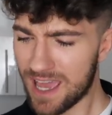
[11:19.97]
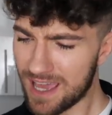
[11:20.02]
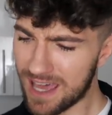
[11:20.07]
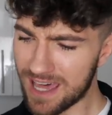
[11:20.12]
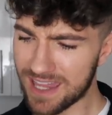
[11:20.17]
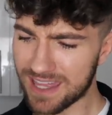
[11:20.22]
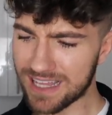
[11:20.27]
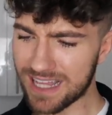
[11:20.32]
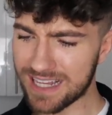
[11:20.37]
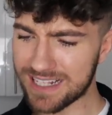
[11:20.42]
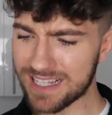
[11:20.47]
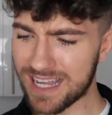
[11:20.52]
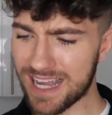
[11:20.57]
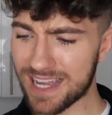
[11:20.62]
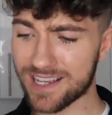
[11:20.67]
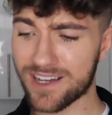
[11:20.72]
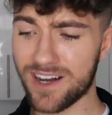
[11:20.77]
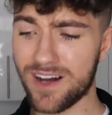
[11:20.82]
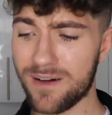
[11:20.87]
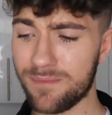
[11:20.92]
I think that's,
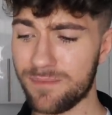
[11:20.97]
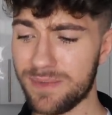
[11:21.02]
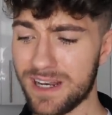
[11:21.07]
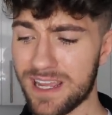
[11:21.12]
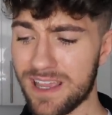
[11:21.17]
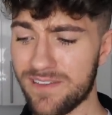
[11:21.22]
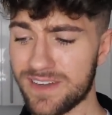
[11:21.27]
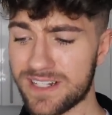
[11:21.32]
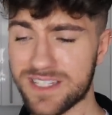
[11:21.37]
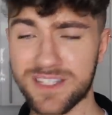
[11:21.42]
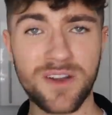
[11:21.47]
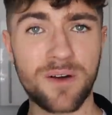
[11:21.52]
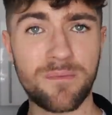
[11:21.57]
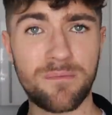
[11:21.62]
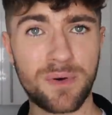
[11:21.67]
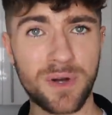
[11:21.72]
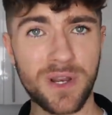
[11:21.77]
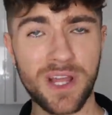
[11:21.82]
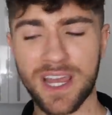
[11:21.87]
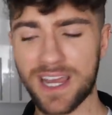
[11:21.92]
I can't believe it's
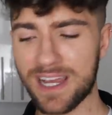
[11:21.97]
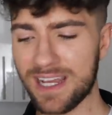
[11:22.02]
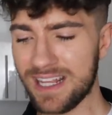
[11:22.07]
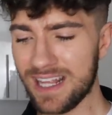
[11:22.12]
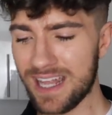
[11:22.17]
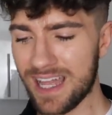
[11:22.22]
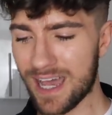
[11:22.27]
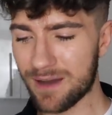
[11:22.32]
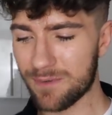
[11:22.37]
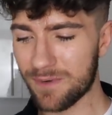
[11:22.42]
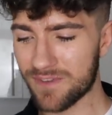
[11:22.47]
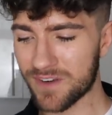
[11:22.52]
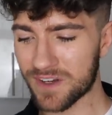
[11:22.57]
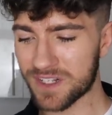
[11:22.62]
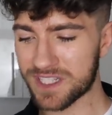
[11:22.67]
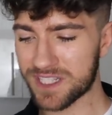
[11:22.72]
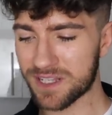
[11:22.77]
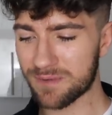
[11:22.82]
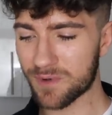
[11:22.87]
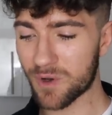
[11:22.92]
not butter. And we've
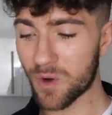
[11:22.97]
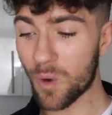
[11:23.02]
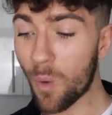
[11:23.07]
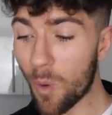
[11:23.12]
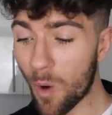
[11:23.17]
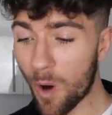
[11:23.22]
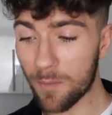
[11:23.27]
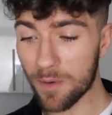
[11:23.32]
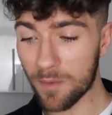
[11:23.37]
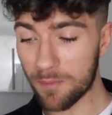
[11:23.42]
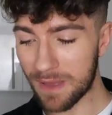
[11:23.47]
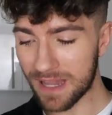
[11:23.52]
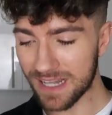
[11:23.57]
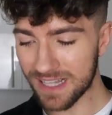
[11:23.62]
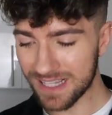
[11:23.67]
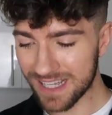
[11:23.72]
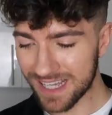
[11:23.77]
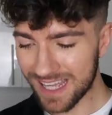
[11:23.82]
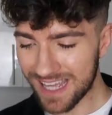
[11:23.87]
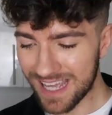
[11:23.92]
got some Co-op
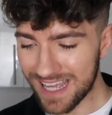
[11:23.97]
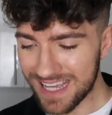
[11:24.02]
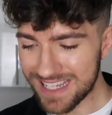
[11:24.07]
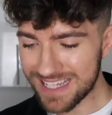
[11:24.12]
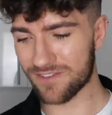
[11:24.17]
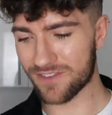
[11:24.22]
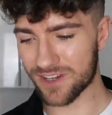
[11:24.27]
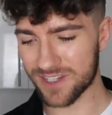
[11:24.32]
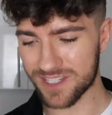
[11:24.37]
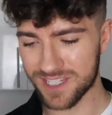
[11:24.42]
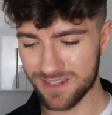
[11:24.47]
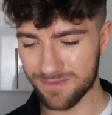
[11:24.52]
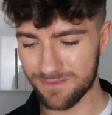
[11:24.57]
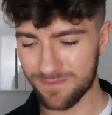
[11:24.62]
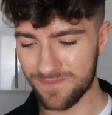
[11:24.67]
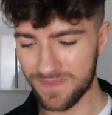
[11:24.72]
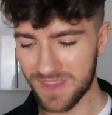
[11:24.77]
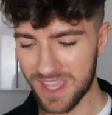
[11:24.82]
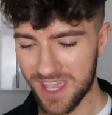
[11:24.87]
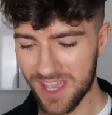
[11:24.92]
milk. I've got
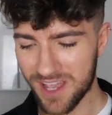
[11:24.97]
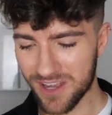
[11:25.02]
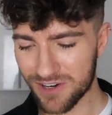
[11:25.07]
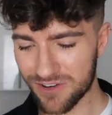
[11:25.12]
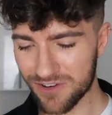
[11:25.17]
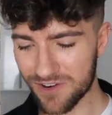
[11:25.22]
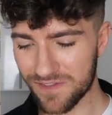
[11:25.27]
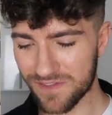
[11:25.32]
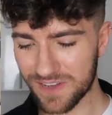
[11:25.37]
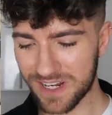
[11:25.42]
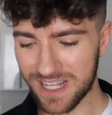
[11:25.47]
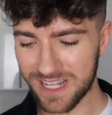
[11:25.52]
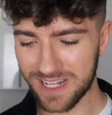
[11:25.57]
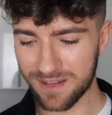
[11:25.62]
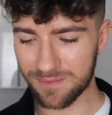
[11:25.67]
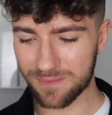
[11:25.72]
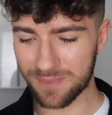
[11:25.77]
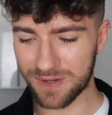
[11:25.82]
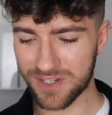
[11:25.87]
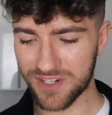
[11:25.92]
some groovy
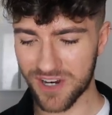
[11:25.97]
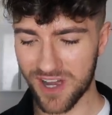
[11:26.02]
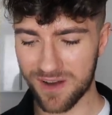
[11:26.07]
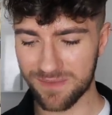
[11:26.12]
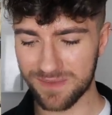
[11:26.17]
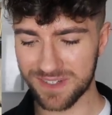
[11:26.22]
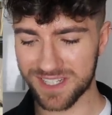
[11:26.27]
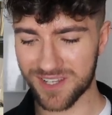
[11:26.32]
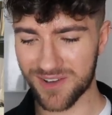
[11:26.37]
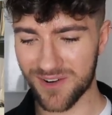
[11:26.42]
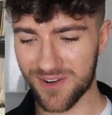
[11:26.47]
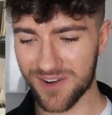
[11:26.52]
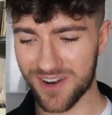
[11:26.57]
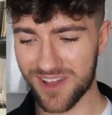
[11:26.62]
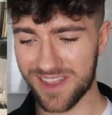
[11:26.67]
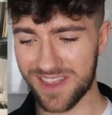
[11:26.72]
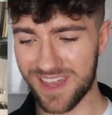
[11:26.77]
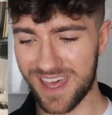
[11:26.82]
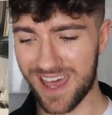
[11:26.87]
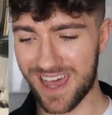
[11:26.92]
little pajamas going
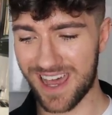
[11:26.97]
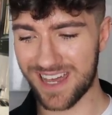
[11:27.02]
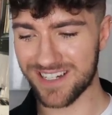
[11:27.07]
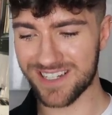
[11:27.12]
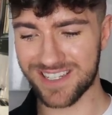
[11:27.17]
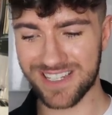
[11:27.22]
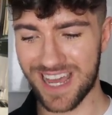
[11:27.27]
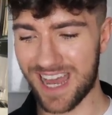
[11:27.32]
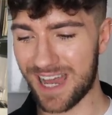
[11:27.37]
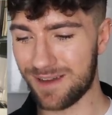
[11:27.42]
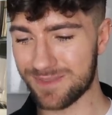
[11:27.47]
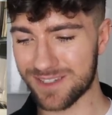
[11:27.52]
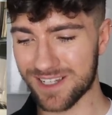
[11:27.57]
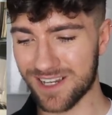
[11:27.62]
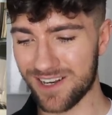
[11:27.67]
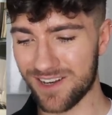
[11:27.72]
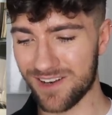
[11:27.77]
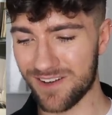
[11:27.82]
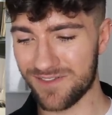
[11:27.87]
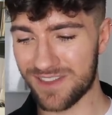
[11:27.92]
on there. I just
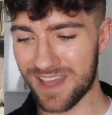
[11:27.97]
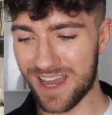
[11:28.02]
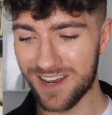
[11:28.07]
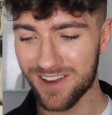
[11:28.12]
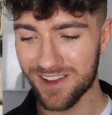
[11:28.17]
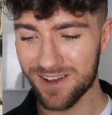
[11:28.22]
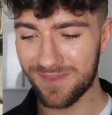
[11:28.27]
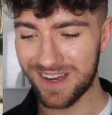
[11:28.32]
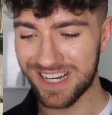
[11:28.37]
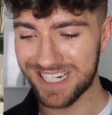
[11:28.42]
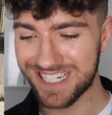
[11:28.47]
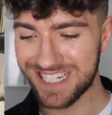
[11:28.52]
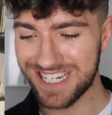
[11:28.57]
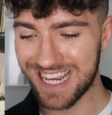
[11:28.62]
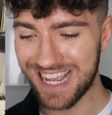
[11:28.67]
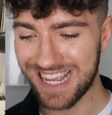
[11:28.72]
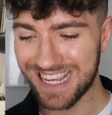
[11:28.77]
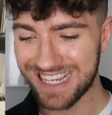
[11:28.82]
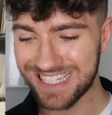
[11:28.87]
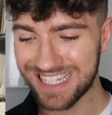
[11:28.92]
absolutely love that. Look at my
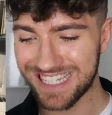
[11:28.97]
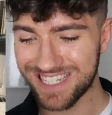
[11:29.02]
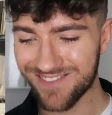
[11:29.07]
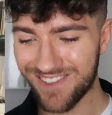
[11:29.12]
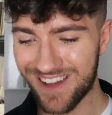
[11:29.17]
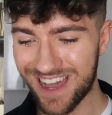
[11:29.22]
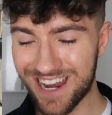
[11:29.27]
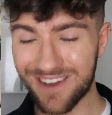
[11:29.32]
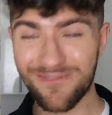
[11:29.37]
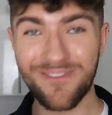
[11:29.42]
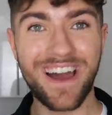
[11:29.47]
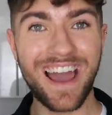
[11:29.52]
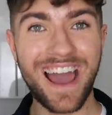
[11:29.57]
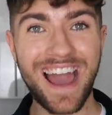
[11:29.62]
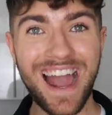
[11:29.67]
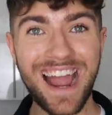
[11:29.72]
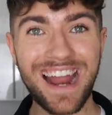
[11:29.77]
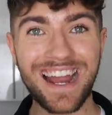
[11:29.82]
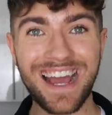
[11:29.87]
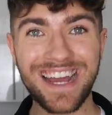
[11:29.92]
cheeks as well and my
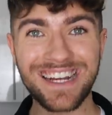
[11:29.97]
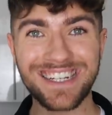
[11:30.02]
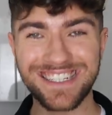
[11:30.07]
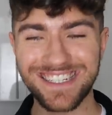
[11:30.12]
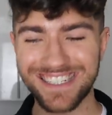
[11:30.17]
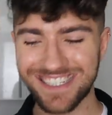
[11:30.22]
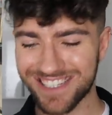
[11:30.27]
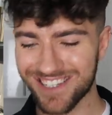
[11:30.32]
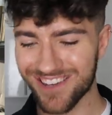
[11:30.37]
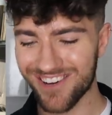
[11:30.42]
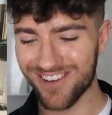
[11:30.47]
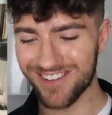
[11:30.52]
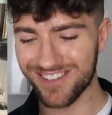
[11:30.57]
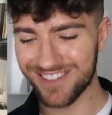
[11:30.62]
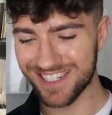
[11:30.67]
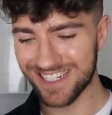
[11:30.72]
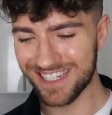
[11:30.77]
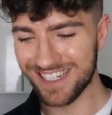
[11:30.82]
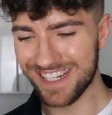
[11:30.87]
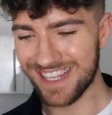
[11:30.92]
eyelashes.
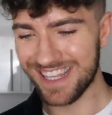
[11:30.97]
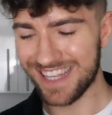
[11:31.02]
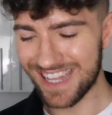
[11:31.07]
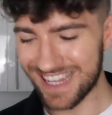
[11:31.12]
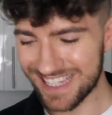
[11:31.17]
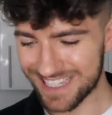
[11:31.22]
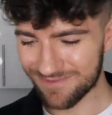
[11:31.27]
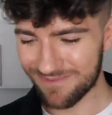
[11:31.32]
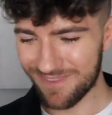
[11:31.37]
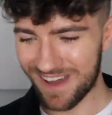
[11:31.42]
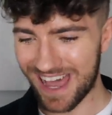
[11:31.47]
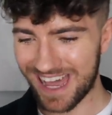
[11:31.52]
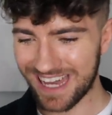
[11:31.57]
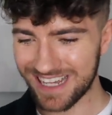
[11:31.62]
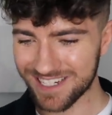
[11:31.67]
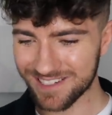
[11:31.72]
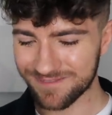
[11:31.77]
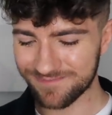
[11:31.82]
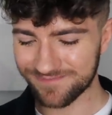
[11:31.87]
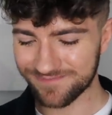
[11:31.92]
God, that's
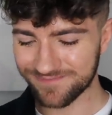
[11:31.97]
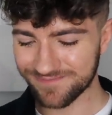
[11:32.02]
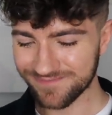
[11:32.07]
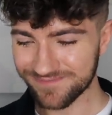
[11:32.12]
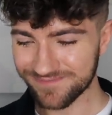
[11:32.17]
bad.